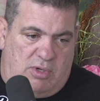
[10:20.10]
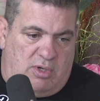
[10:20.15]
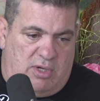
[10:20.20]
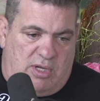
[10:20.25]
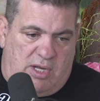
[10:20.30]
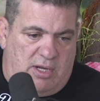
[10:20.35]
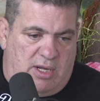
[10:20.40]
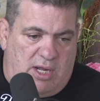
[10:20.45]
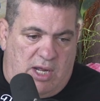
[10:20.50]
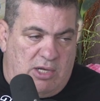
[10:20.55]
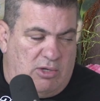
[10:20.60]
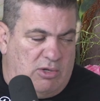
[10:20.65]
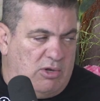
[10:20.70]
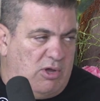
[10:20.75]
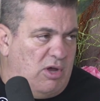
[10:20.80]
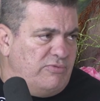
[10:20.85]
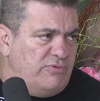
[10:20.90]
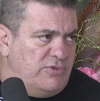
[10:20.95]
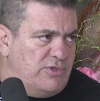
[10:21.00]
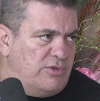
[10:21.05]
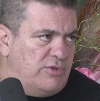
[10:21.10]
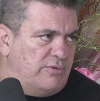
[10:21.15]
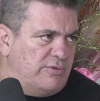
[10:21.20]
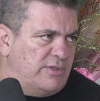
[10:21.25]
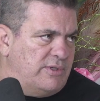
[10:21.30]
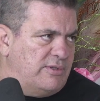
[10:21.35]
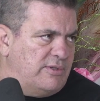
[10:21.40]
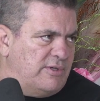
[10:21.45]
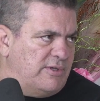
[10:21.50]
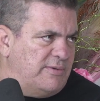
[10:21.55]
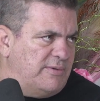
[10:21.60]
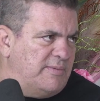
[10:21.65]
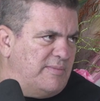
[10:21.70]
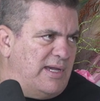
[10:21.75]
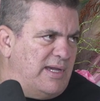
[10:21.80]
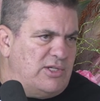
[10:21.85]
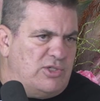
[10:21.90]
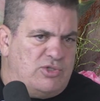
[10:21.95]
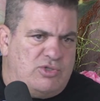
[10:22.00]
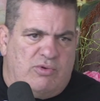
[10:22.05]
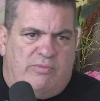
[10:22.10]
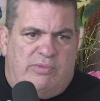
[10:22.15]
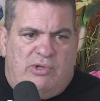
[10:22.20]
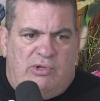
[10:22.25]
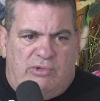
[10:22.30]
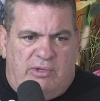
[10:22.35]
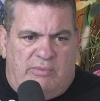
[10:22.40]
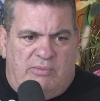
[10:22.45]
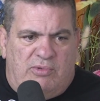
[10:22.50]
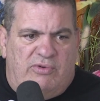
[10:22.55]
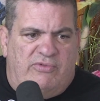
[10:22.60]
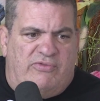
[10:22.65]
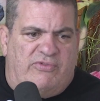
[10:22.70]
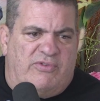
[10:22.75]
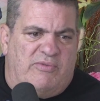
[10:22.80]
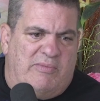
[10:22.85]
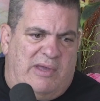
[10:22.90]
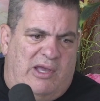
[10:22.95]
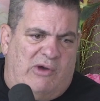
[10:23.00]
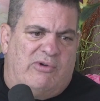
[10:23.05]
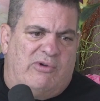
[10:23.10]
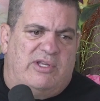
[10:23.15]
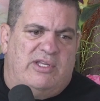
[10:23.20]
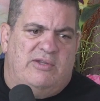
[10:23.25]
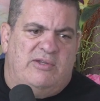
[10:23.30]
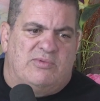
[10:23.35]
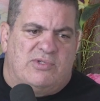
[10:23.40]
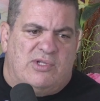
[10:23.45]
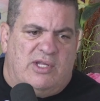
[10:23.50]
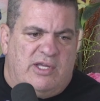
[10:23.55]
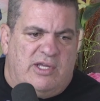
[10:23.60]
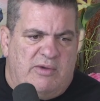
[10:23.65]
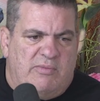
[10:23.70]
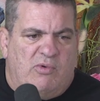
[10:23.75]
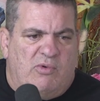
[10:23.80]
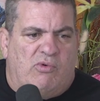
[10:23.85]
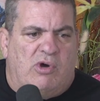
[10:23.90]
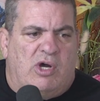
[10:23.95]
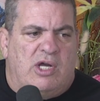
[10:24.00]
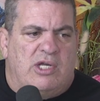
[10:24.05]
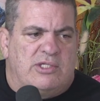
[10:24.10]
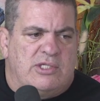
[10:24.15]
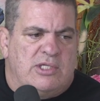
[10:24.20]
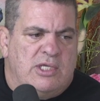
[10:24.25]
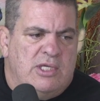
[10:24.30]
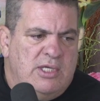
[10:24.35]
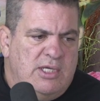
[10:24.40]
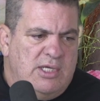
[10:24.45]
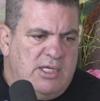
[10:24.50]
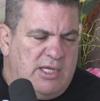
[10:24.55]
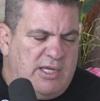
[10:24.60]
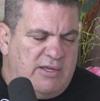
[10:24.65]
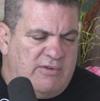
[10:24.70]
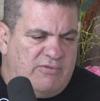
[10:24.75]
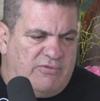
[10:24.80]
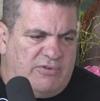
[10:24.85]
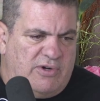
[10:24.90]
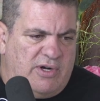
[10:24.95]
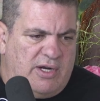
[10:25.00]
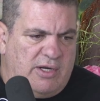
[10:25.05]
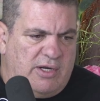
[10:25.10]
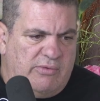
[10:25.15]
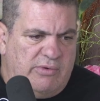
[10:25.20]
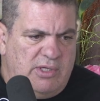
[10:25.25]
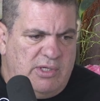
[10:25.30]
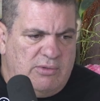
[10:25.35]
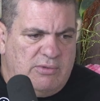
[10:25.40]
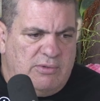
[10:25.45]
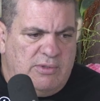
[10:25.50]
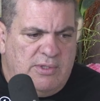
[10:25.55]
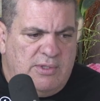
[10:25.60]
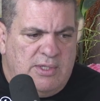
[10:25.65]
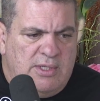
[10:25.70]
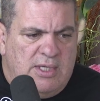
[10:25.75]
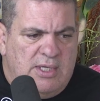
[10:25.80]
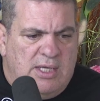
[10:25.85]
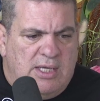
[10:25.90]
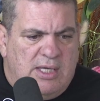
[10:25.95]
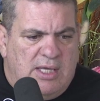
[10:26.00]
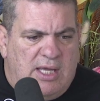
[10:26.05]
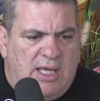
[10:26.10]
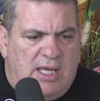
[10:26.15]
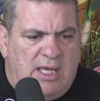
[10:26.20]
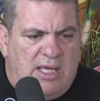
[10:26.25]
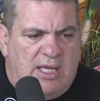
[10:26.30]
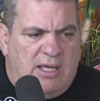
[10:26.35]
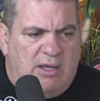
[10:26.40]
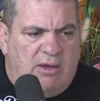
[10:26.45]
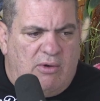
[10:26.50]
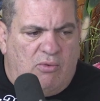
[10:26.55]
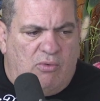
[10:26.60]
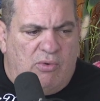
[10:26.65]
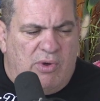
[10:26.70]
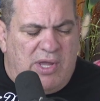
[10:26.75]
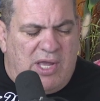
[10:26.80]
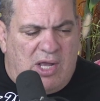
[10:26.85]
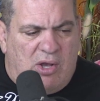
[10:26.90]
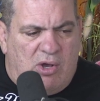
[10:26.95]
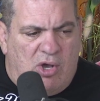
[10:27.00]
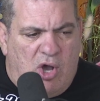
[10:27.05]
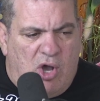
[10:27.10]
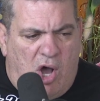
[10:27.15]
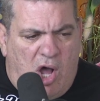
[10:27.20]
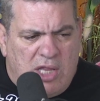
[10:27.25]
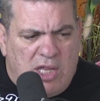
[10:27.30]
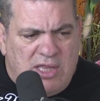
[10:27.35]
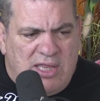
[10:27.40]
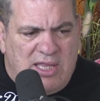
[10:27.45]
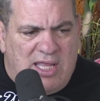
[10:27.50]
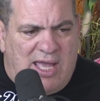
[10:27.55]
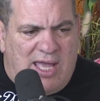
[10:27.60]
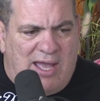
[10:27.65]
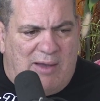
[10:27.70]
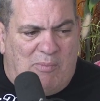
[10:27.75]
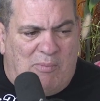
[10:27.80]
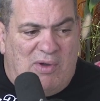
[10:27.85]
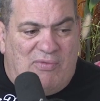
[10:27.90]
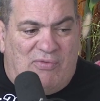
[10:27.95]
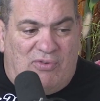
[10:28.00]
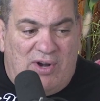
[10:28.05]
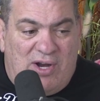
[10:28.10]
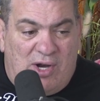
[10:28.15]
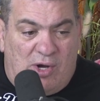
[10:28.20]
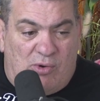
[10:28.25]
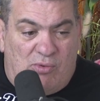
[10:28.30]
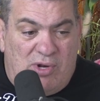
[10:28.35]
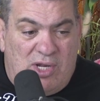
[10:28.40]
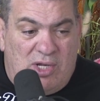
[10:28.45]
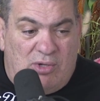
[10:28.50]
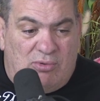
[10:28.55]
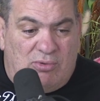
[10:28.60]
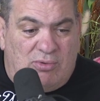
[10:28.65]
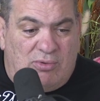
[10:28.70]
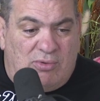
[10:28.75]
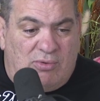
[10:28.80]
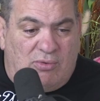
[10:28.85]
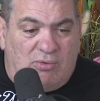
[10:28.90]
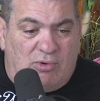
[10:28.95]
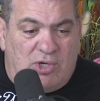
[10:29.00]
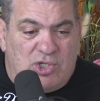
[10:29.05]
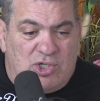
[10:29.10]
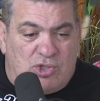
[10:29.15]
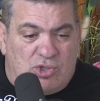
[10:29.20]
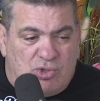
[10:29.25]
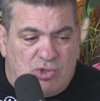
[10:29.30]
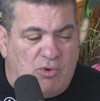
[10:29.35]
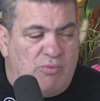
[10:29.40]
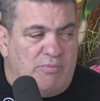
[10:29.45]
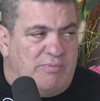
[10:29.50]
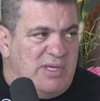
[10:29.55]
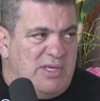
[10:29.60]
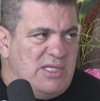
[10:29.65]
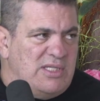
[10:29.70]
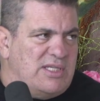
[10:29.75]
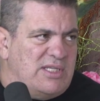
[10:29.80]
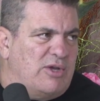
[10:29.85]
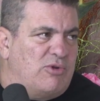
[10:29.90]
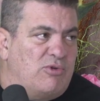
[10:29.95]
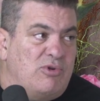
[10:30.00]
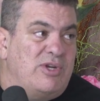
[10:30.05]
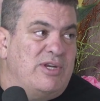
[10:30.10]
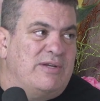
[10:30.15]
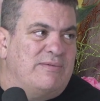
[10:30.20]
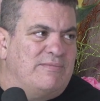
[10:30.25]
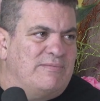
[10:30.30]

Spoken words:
well, I loved you. You know, it's nice to be in a movie with Mel Gibson, Naomi Watts, and Frank Grillo. And we got there, but Frank Grillo was so busy, I